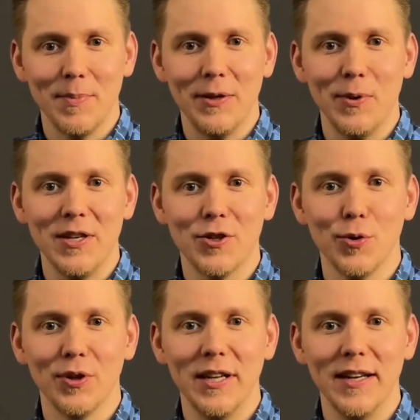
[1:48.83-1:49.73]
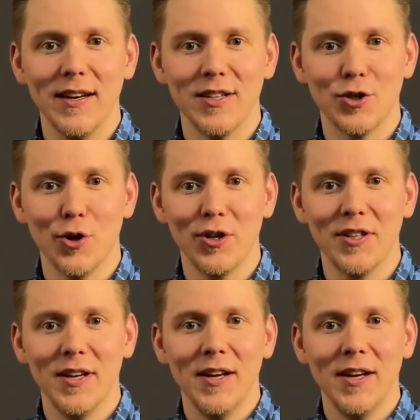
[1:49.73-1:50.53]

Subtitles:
between shooting a short